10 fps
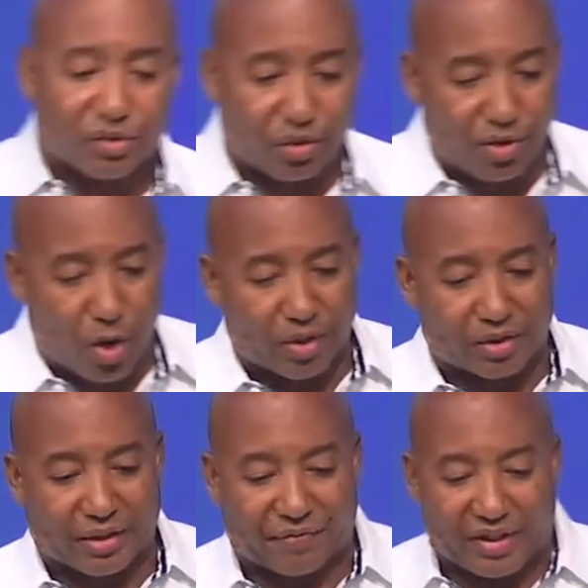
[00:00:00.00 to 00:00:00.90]
So
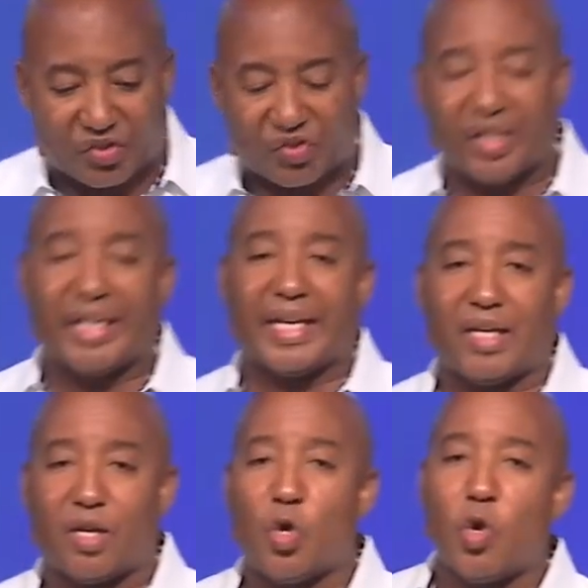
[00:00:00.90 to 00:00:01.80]
notice, if he's
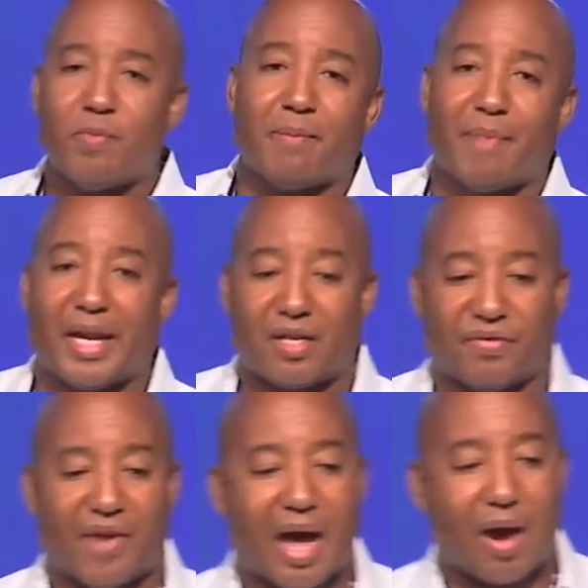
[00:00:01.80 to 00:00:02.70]
seeking whom he may
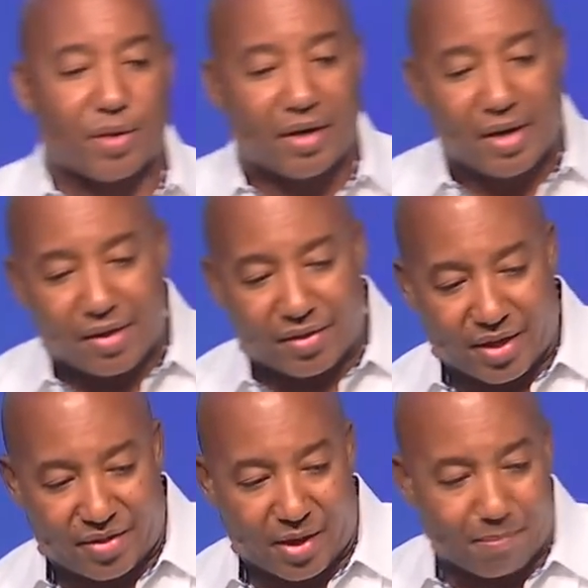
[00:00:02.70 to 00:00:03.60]
devour,
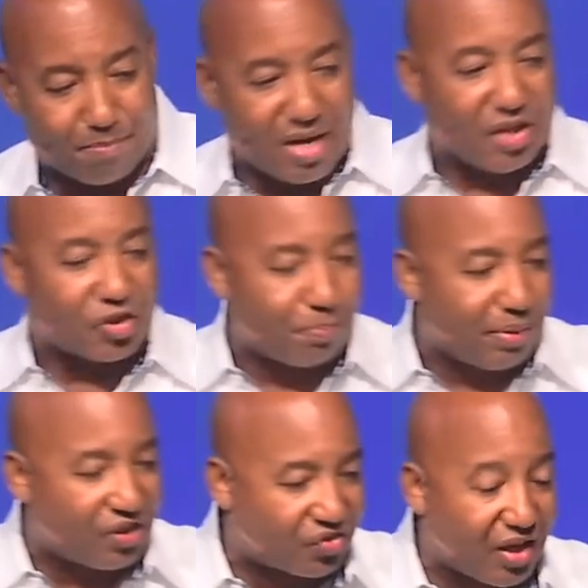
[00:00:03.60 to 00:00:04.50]
then there must
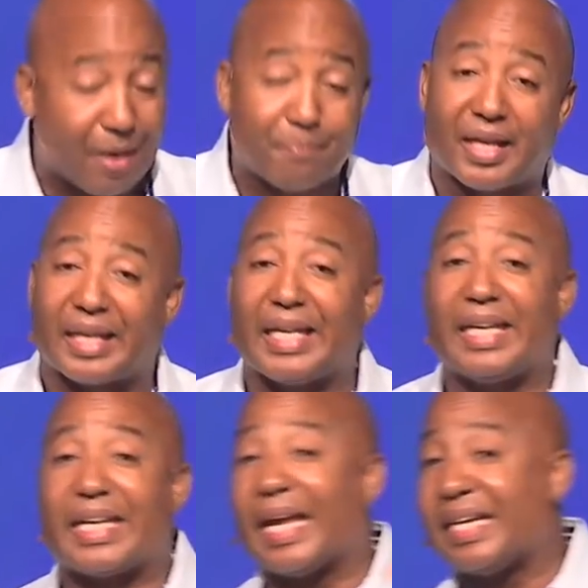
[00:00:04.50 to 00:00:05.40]
be some that he
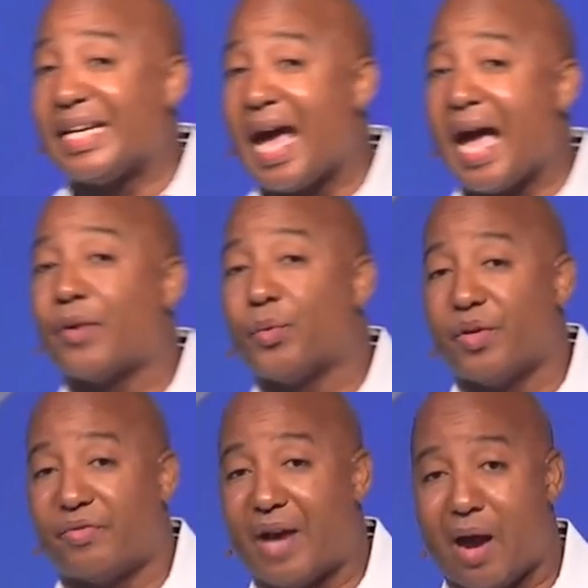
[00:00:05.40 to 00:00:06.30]
cannot
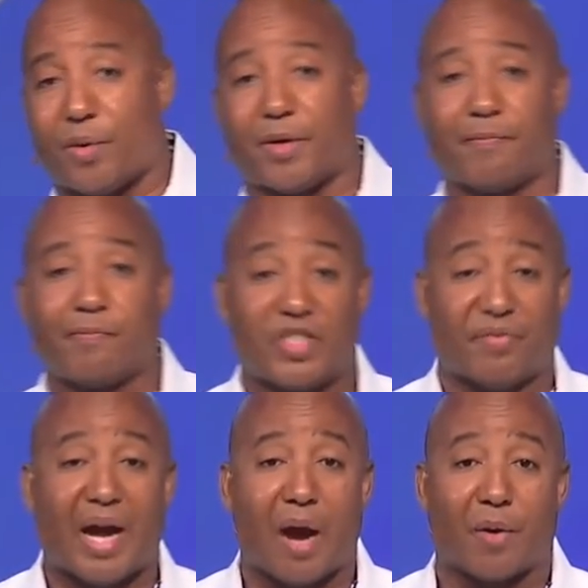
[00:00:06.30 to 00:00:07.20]

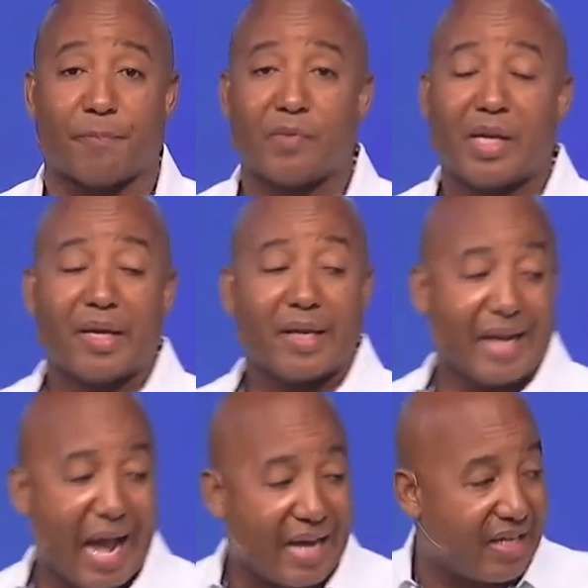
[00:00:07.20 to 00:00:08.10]
devour.
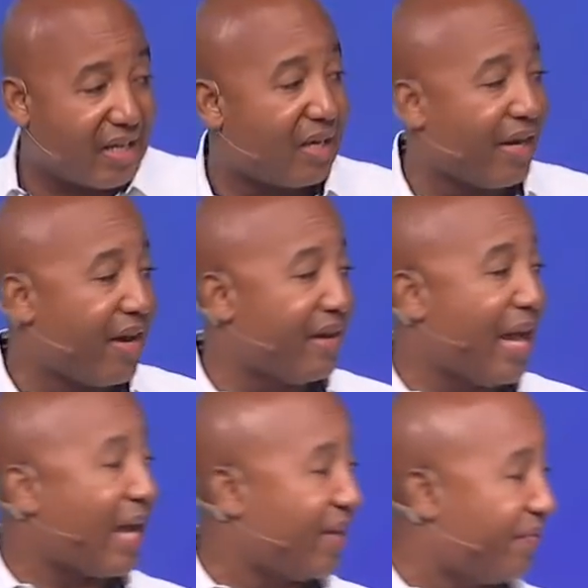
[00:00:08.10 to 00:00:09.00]
And I declare and
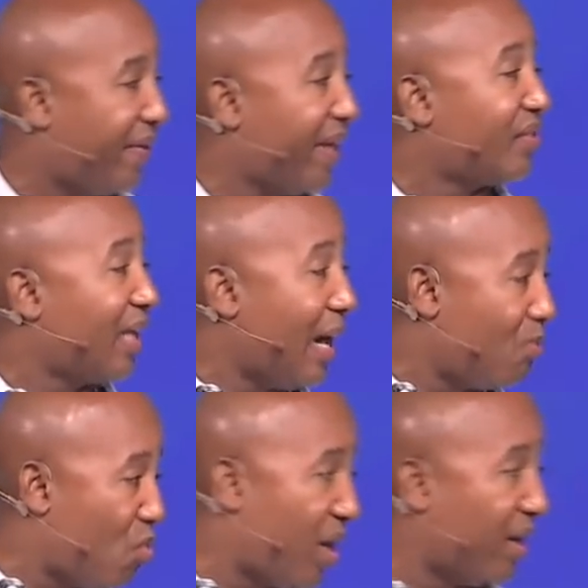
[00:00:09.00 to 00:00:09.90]
I confess that
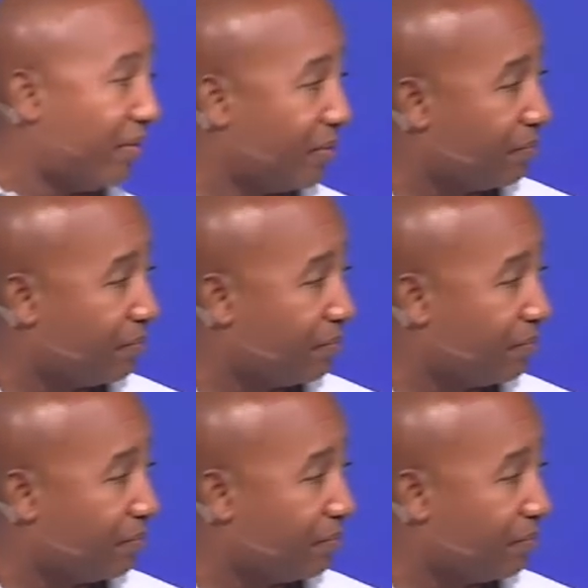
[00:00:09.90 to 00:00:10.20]
I'm one of them.